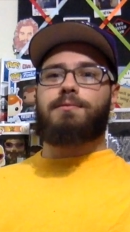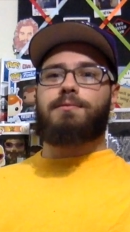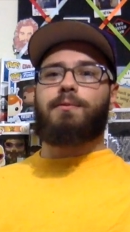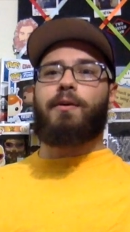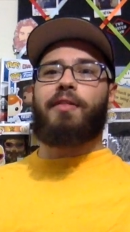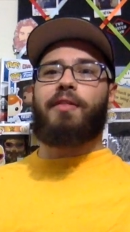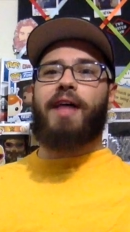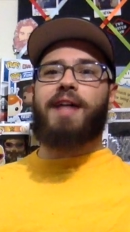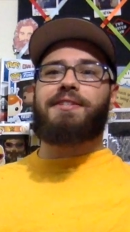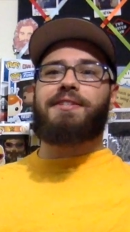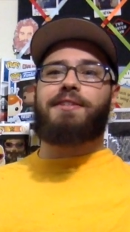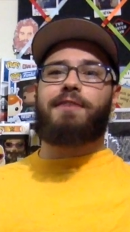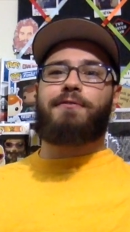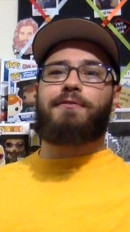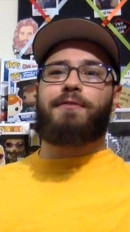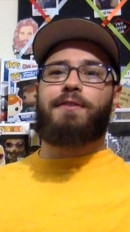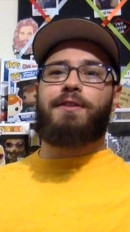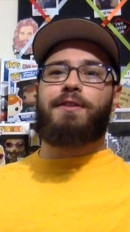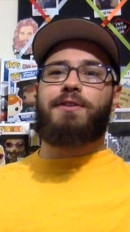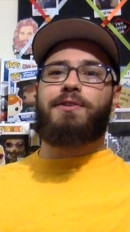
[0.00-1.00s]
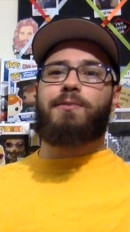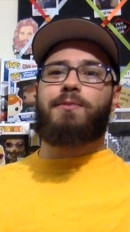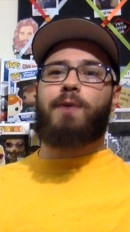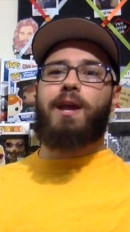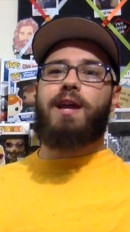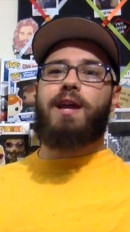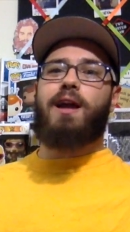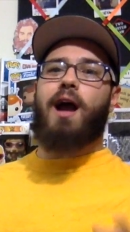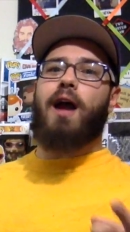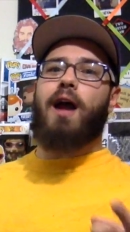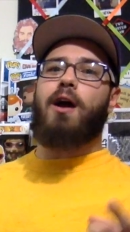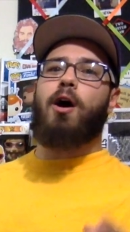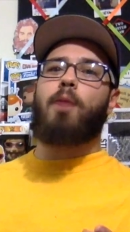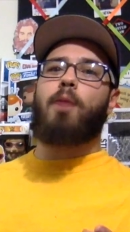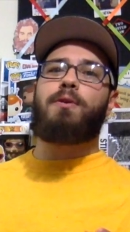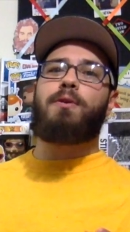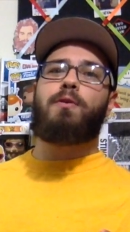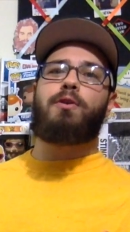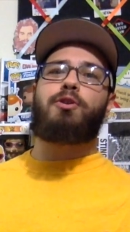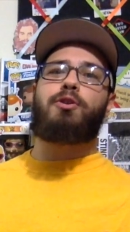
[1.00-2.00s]
Well, that's it for this week. I
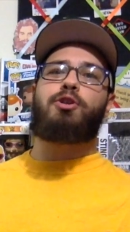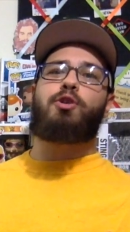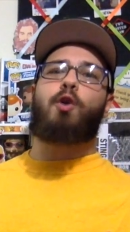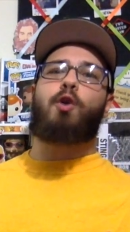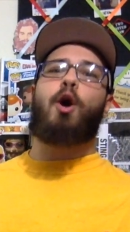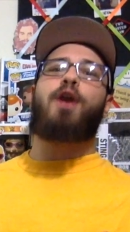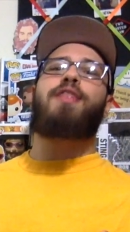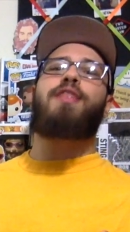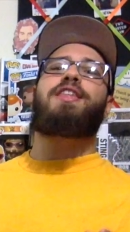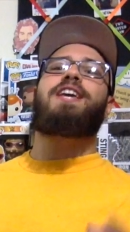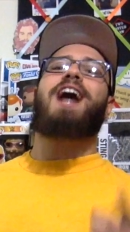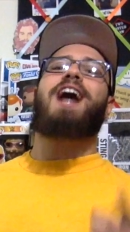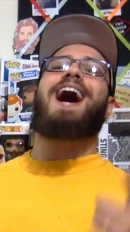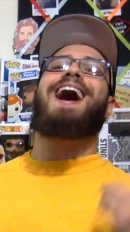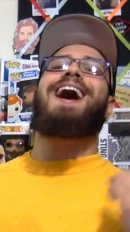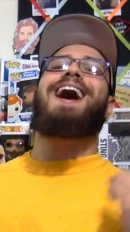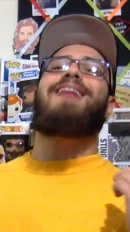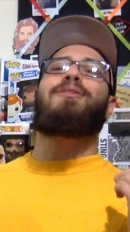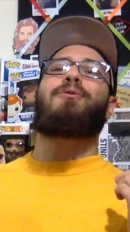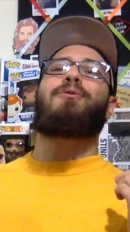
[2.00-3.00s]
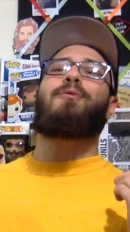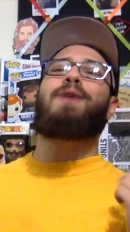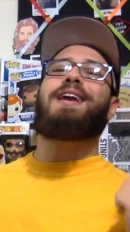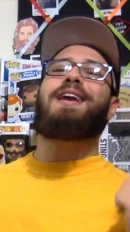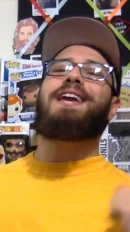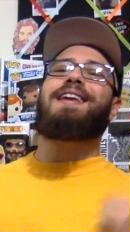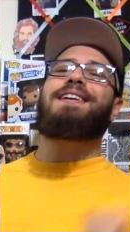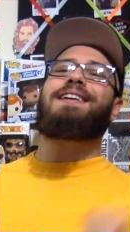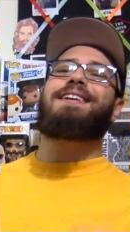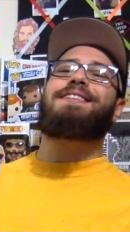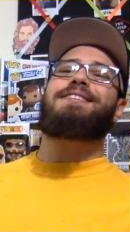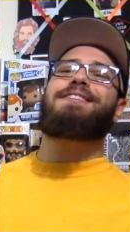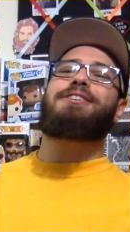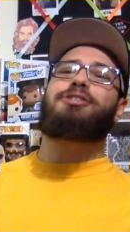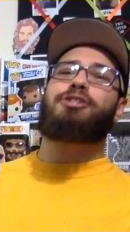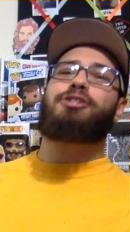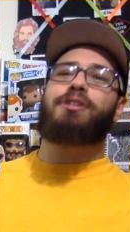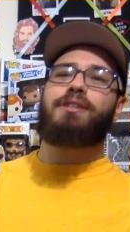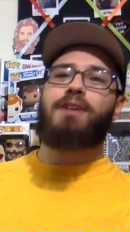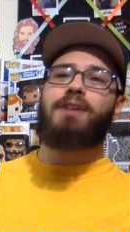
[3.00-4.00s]
hope you enjoyed the Halloween
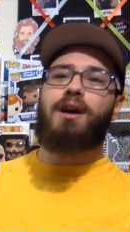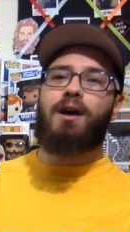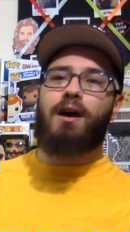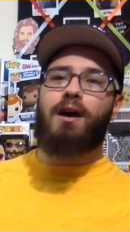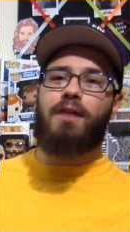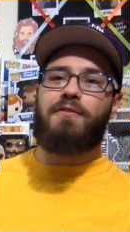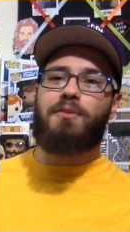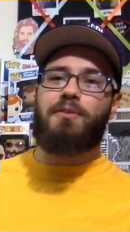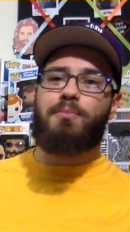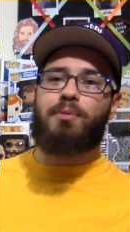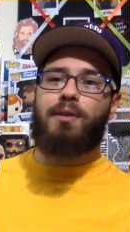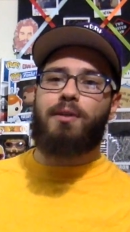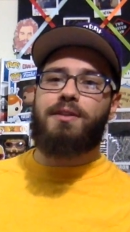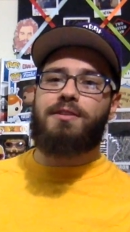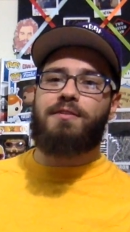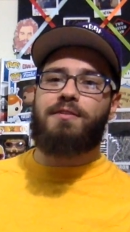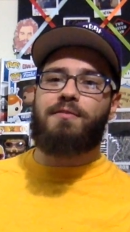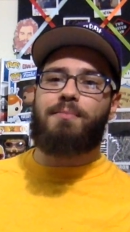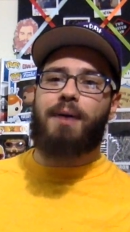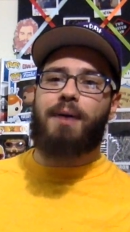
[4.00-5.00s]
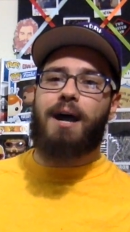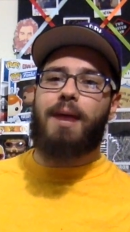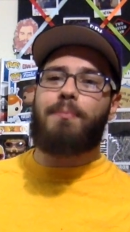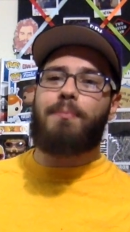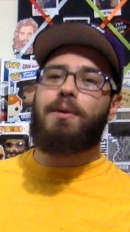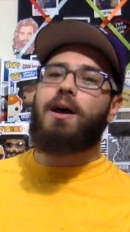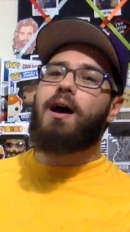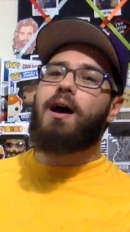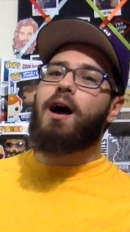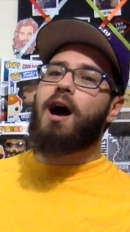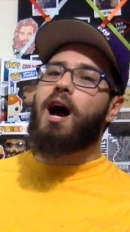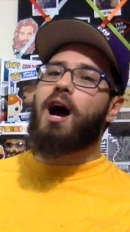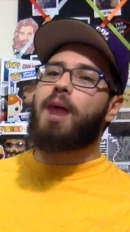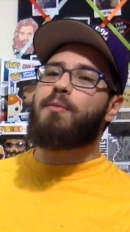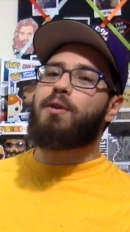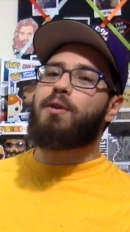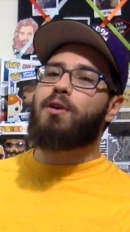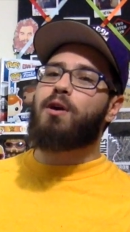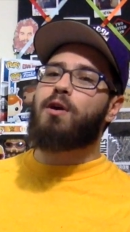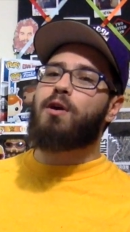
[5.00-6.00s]
edition of The Prince of Pop.
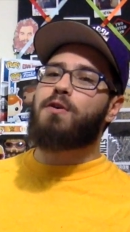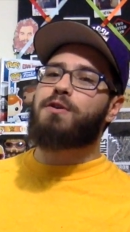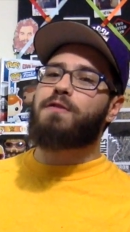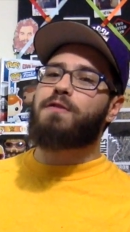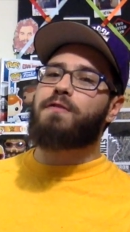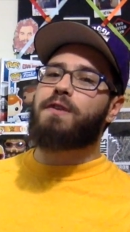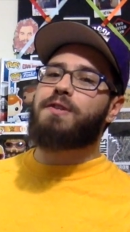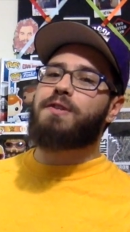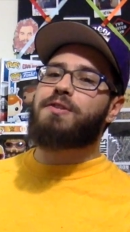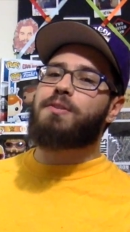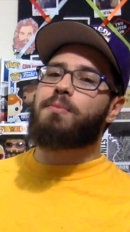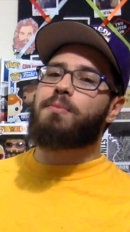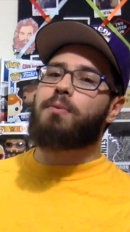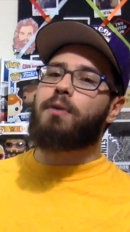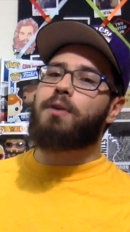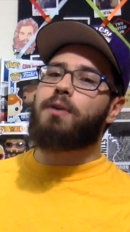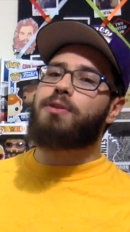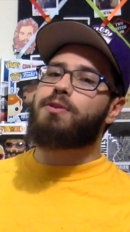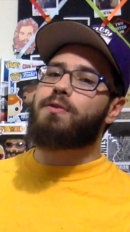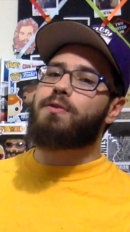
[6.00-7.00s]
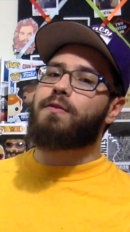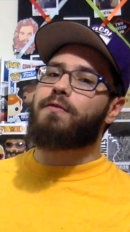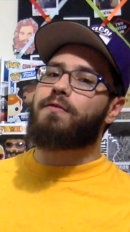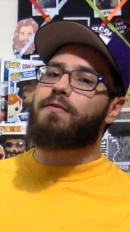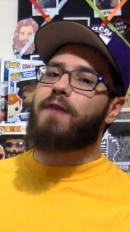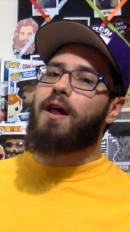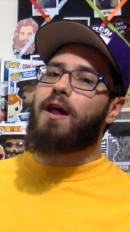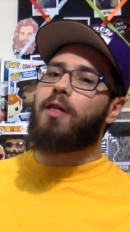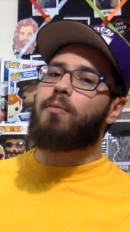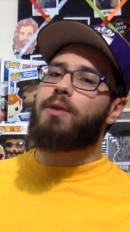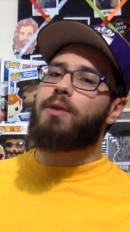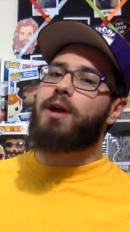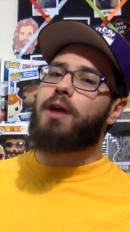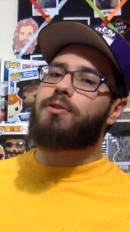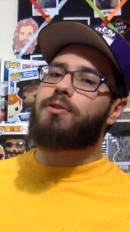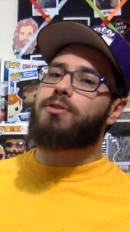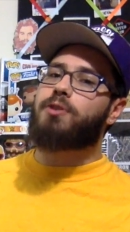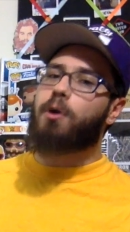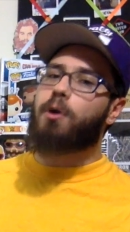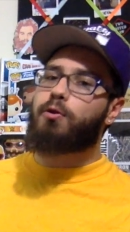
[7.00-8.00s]
I'm your host, Vince the Prince. You can follow me
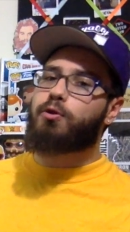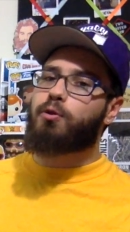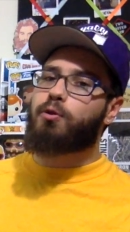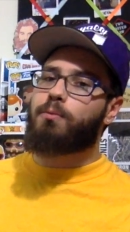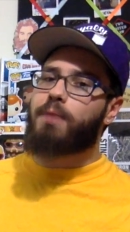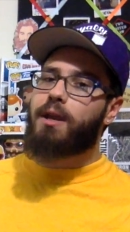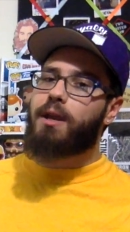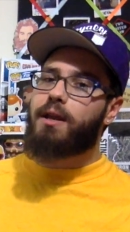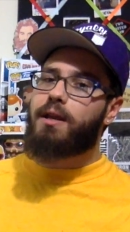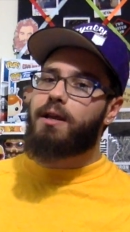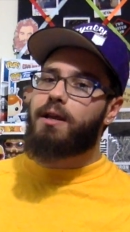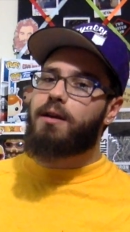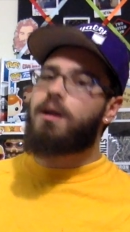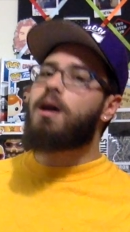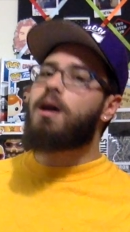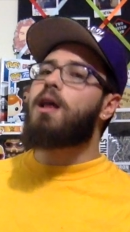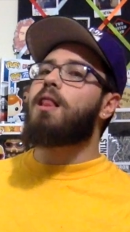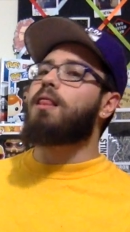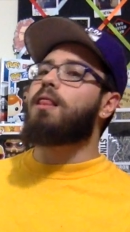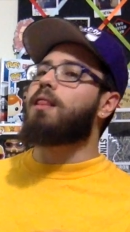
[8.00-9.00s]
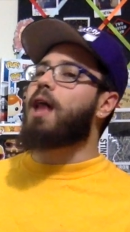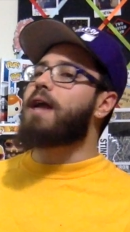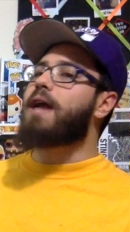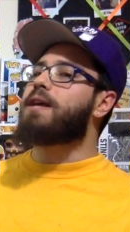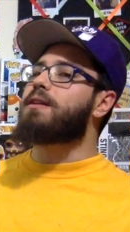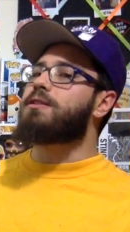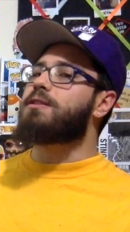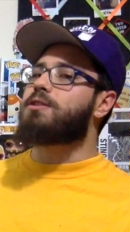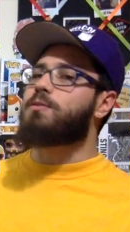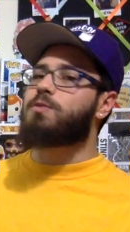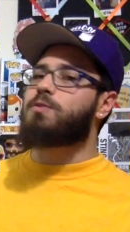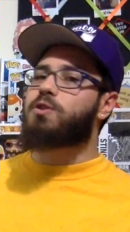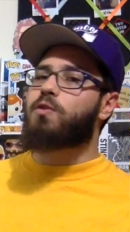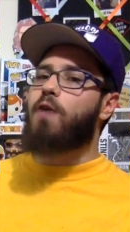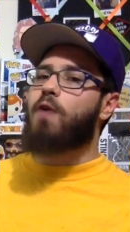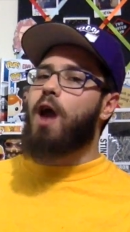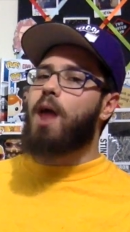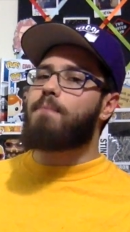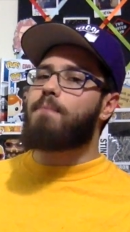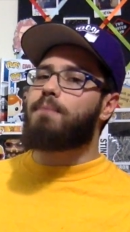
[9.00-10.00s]
on social media, like and
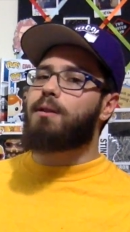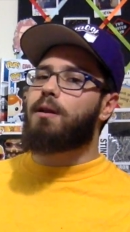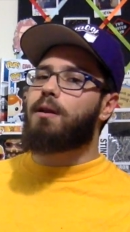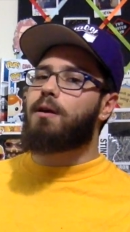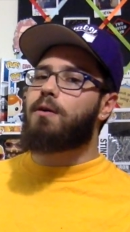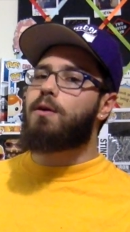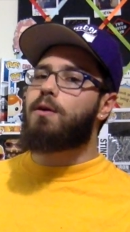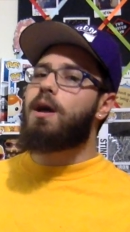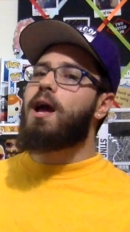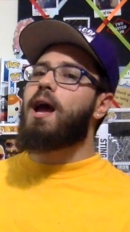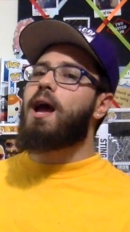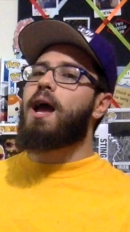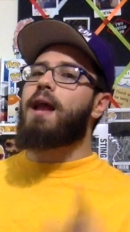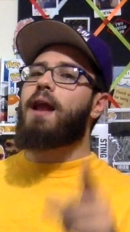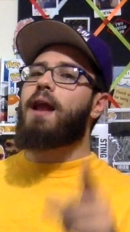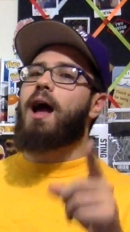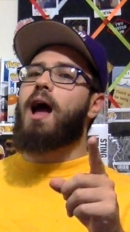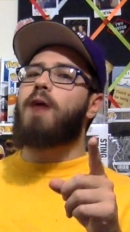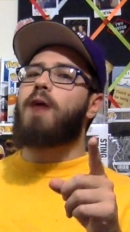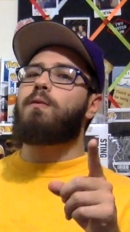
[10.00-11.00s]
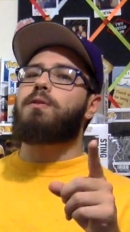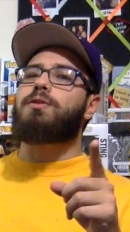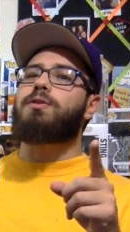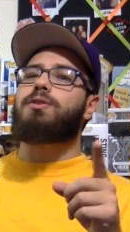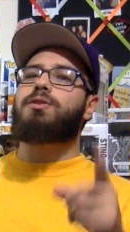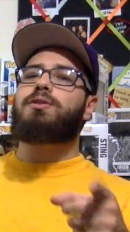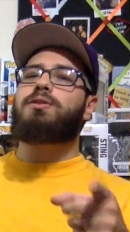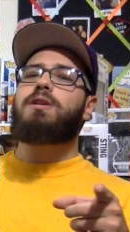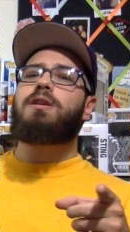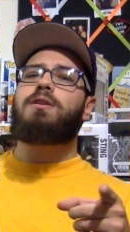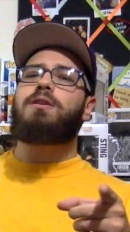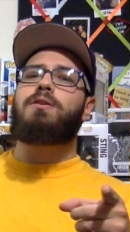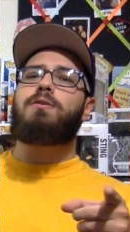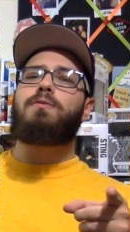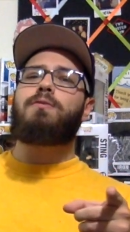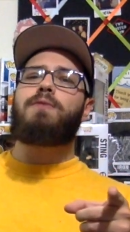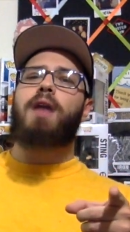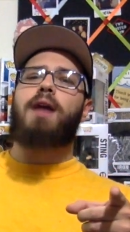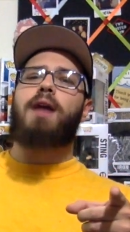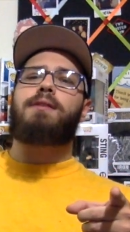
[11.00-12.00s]
subscribe below, and I will see
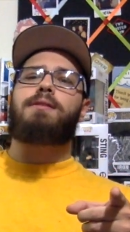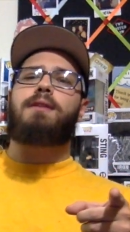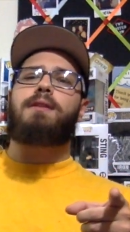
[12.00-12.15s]
you next